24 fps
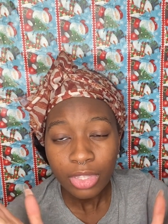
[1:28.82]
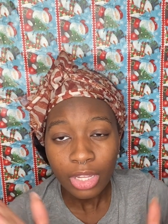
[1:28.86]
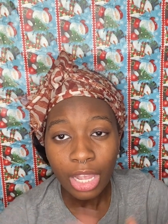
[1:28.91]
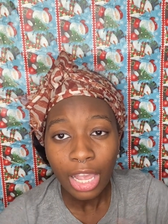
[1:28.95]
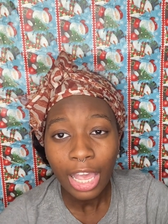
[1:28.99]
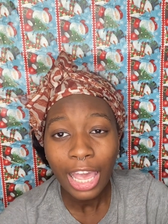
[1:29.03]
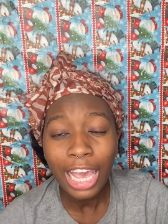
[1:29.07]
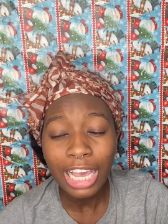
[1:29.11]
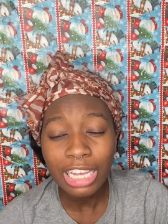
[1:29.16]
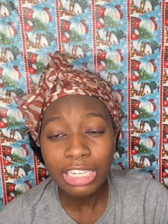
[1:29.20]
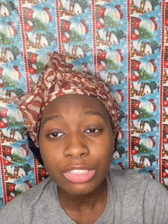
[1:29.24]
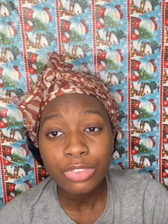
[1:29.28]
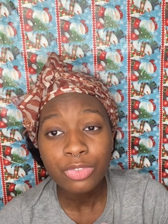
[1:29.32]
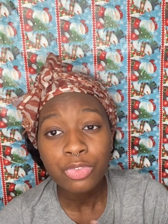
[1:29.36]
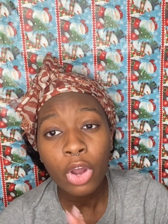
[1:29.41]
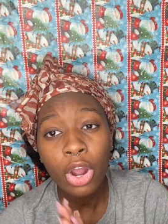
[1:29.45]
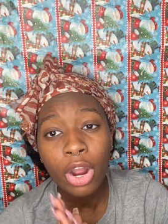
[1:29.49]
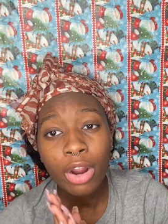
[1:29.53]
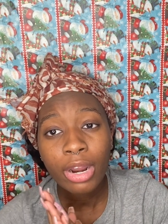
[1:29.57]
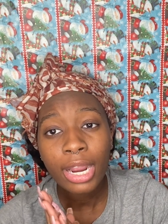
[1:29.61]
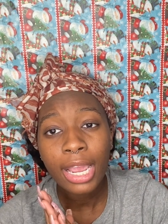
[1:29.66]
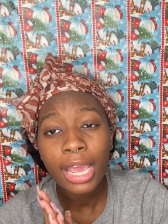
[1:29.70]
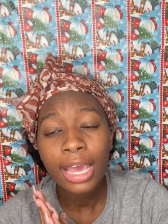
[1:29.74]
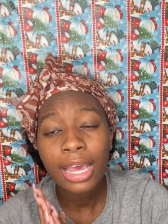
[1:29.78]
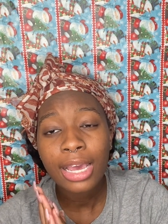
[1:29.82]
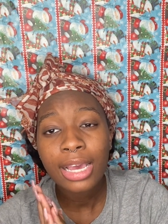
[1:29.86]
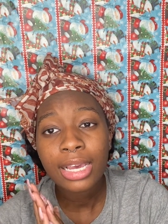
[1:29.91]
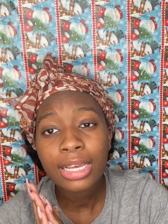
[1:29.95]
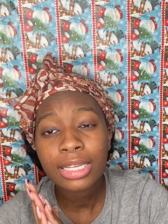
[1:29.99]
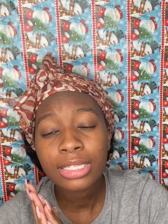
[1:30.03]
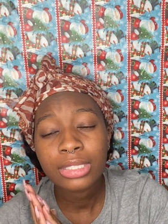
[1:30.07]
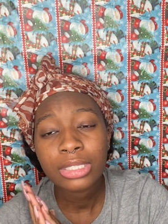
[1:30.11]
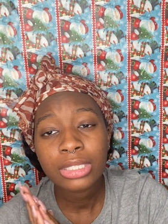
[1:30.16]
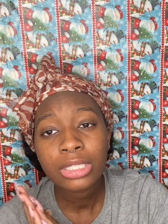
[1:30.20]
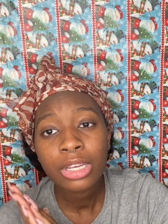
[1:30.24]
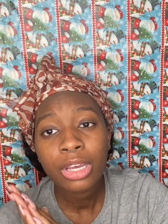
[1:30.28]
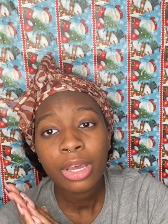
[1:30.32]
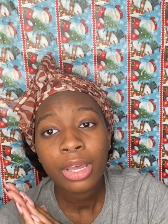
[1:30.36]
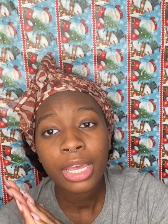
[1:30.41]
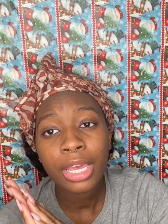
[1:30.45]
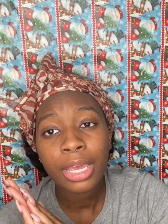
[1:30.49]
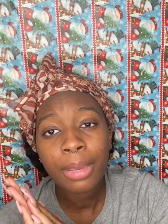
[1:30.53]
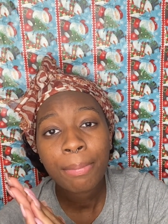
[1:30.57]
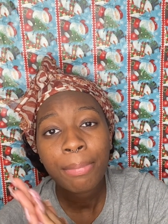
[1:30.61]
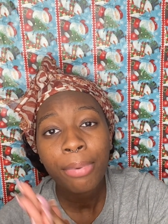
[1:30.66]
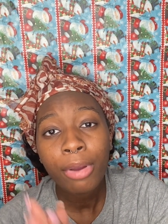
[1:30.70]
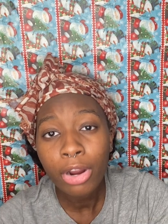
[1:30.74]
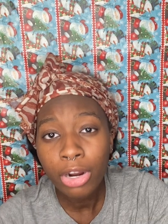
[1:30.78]
as far as
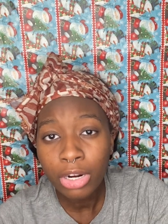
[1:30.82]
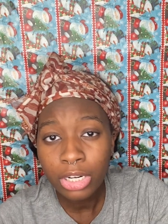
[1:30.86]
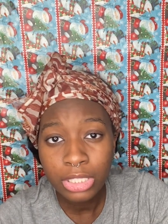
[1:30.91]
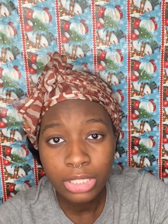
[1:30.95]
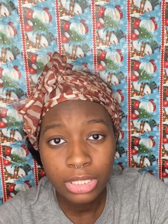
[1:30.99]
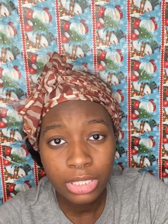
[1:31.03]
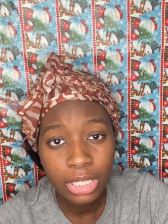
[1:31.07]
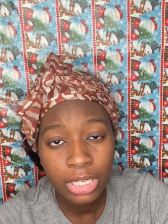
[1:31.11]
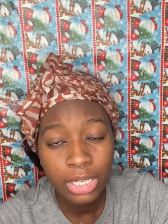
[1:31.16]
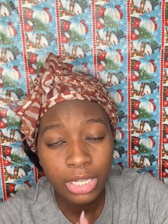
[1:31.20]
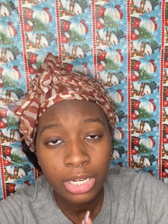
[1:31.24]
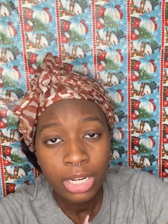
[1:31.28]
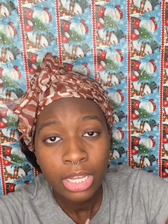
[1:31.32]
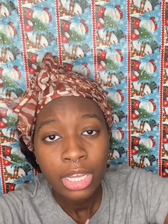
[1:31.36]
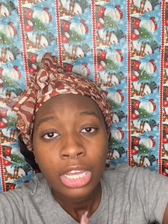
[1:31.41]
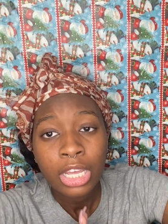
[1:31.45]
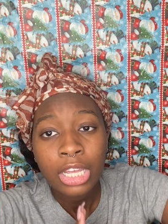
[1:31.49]
in person.